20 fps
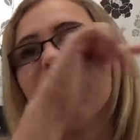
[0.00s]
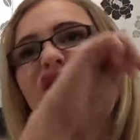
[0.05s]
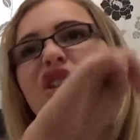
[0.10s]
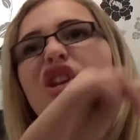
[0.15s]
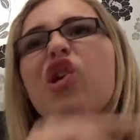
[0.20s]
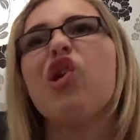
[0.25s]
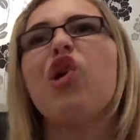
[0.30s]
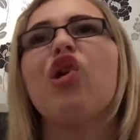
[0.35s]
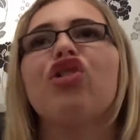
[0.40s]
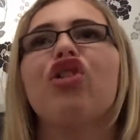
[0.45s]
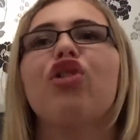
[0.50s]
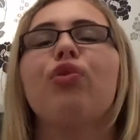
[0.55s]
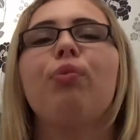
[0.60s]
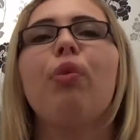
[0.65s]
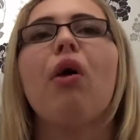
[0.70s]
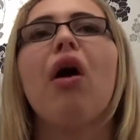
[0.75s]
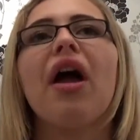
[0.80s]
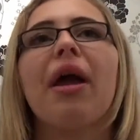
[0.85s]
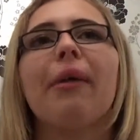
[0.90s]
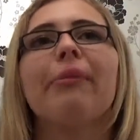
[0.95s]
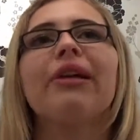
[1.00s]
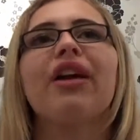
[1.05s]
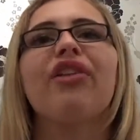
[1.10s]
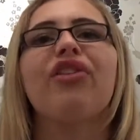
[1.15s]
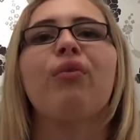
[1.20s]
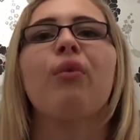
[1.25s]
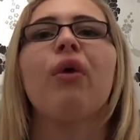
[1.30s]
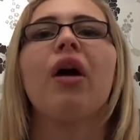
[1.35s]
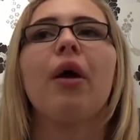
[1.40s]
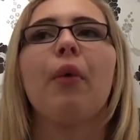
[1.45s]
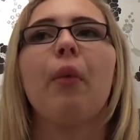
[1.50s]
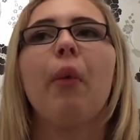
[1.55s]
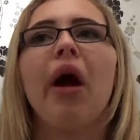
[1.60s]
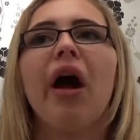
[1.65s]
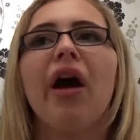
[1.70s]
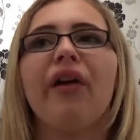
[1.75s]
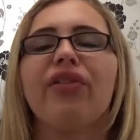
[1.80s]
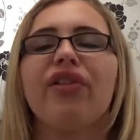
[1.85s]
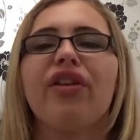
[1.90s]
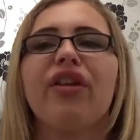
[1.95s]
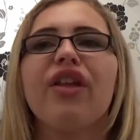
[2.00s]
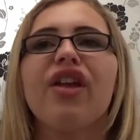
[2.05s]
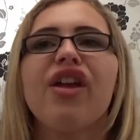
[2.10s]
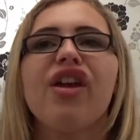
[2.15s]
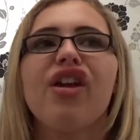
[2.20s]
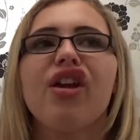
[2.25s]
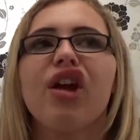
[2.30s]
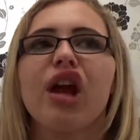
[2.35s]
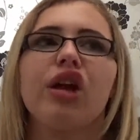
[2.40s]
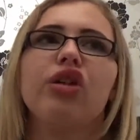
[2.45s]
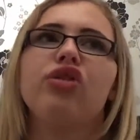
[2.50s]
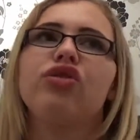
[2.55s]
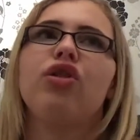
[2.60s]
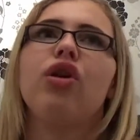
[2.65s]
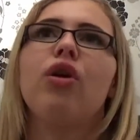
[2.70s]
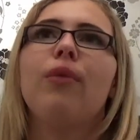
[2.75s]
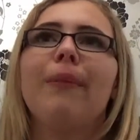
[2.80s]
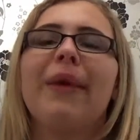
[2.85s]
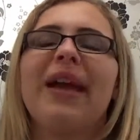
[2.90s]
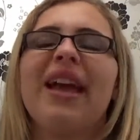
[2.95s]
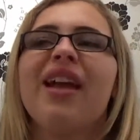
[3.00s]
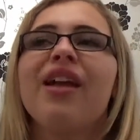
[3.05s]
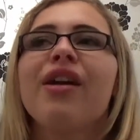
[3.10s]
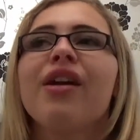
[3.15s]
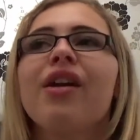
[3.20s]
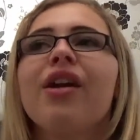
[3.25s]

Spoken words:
and you can't just buy a place where I work so that you can control me.